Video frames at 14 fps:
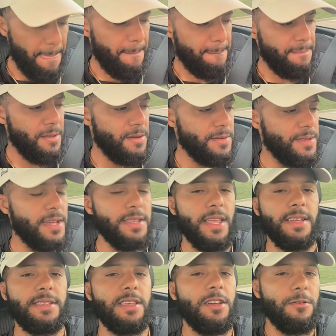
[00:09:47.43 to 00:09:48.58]
Yeah,
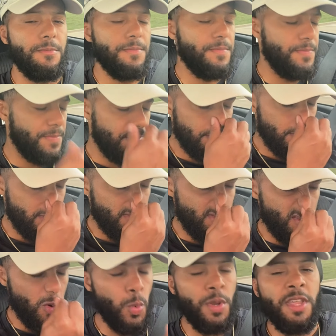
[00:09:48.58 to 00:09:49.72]
that's him
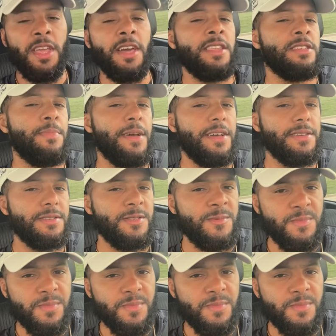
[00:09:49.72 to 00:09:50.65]
when he at his best.